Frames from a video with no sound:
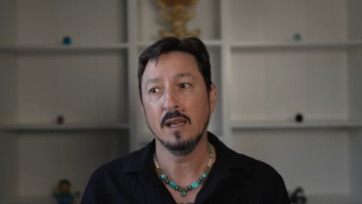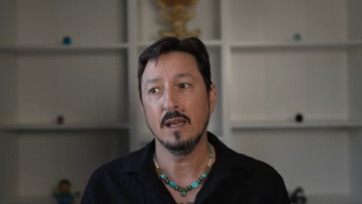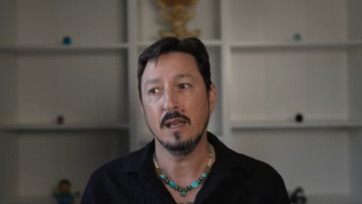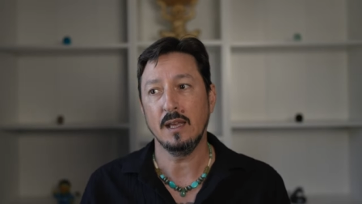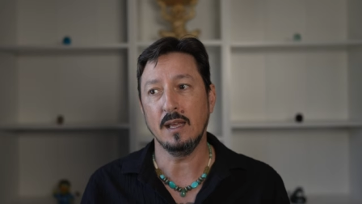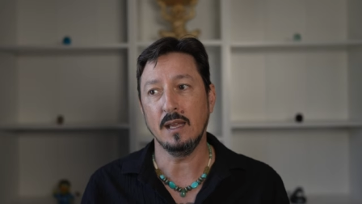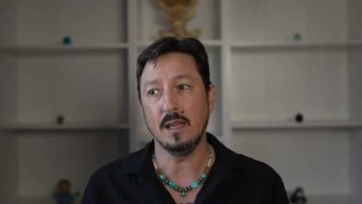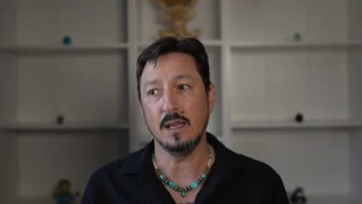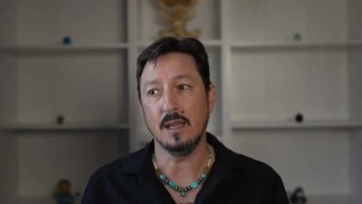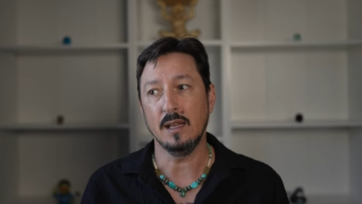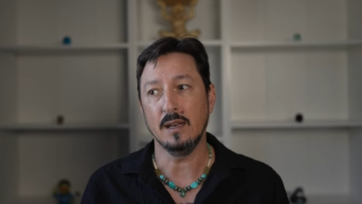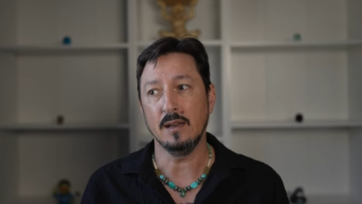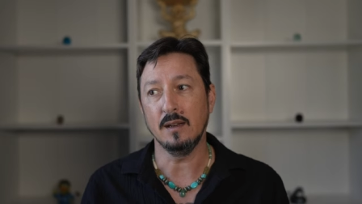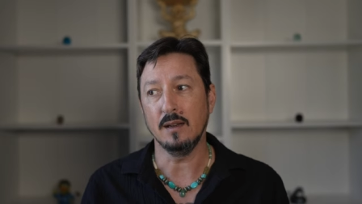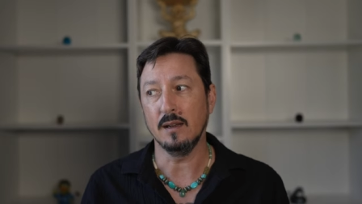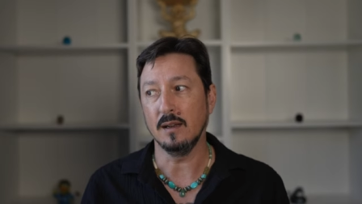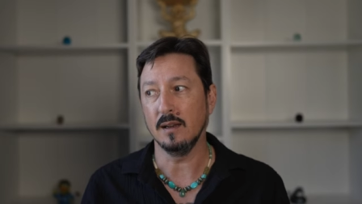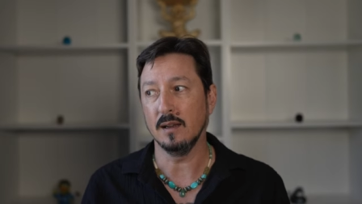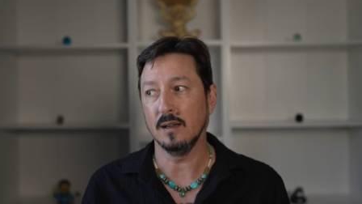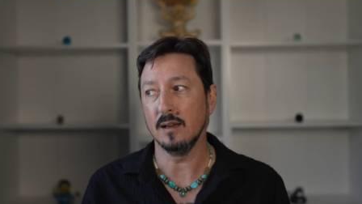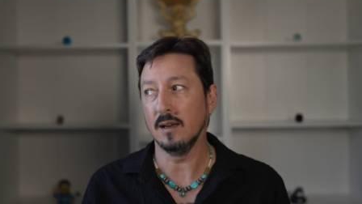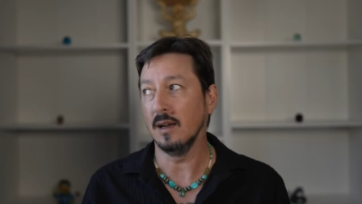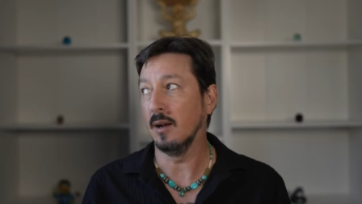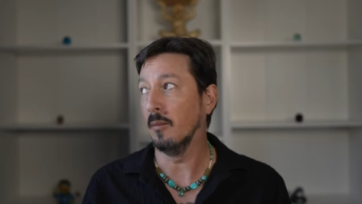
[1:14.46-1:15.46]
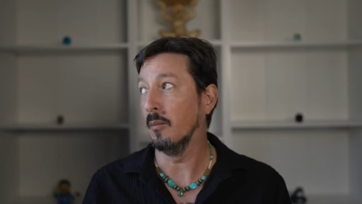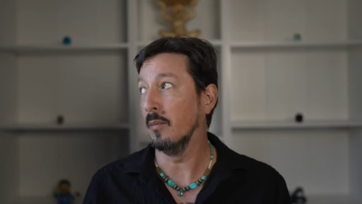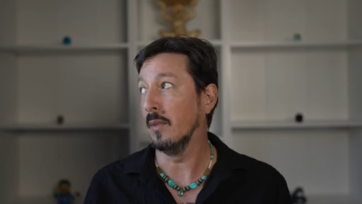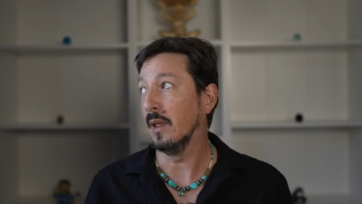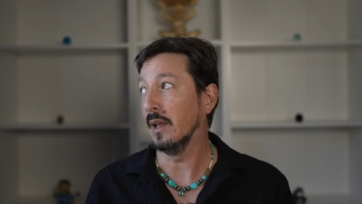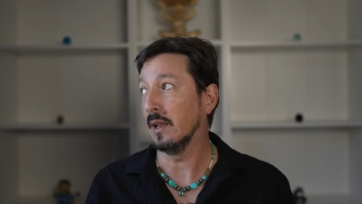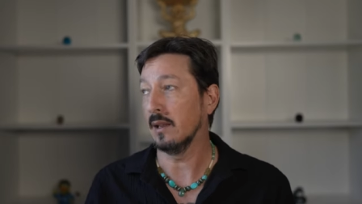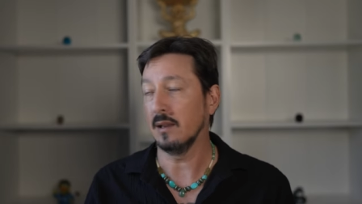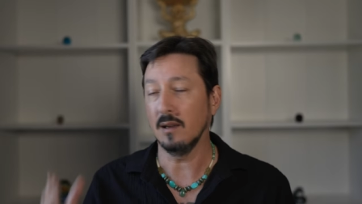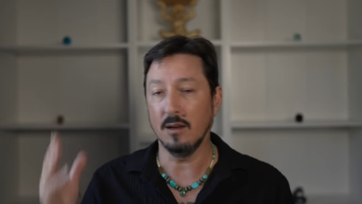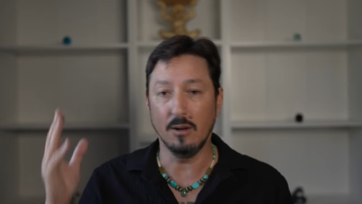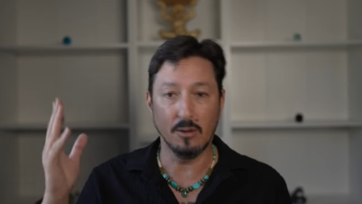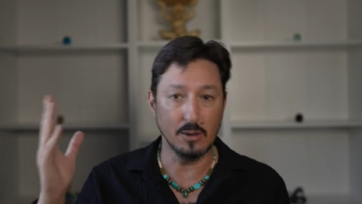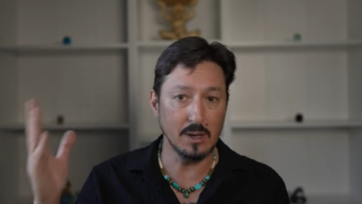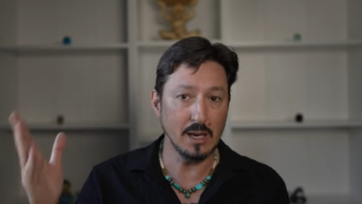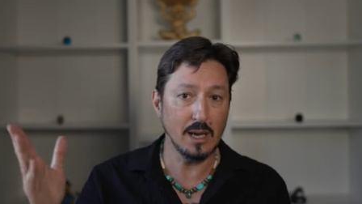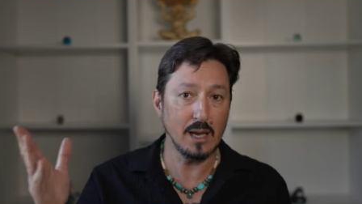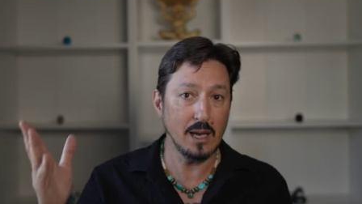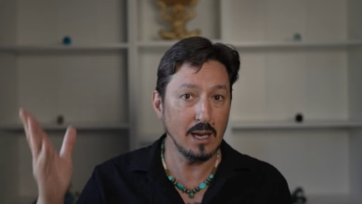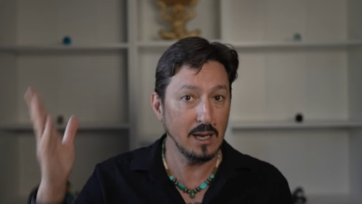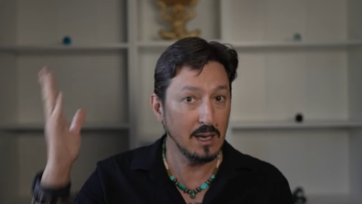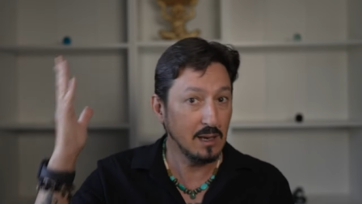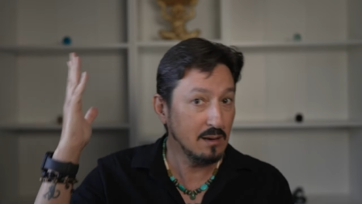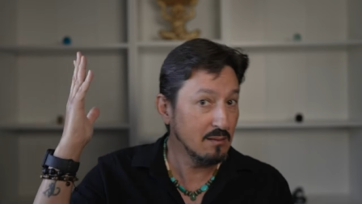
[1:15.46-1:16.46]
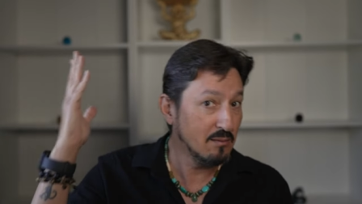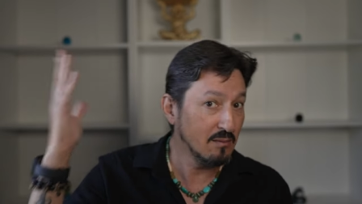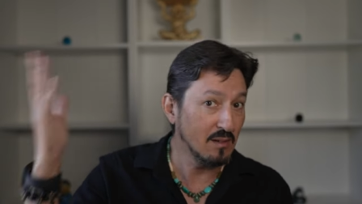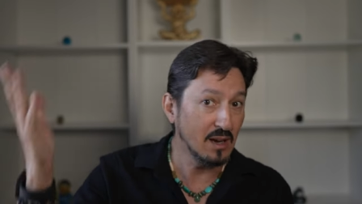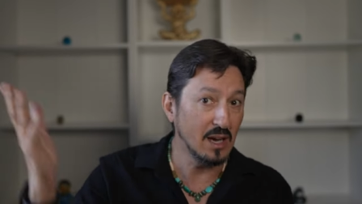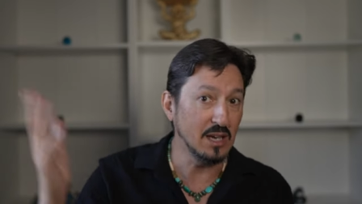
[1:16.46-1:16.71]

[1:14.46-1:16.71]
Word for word: and I'm like, okay.